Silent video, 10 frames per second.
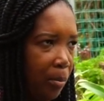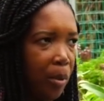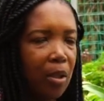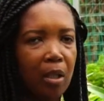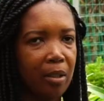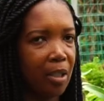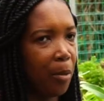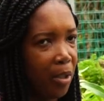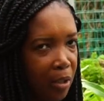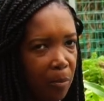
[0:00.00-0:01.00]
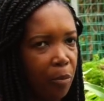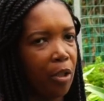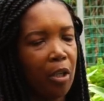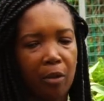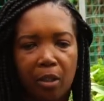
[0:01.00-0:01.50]
But the customers that keep
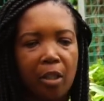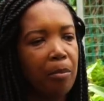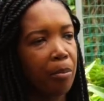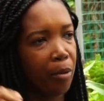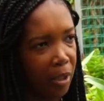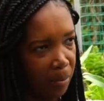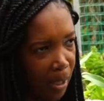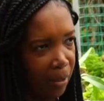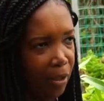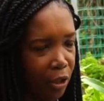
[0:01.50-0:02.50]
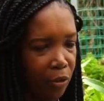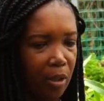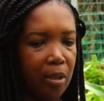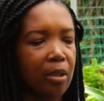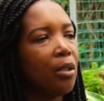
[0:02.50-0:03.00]
recurring and keep bringing back their
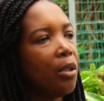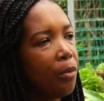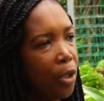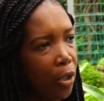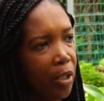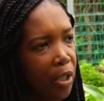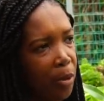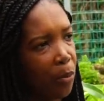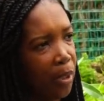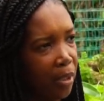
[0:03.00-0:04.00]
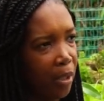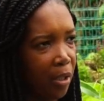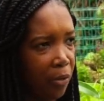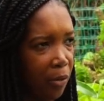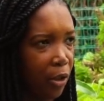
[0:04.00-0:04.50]
trays, we charge them
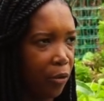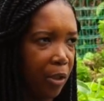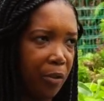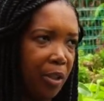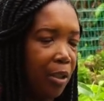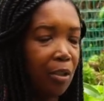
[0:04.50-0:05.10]
$20 for a tray of seedling.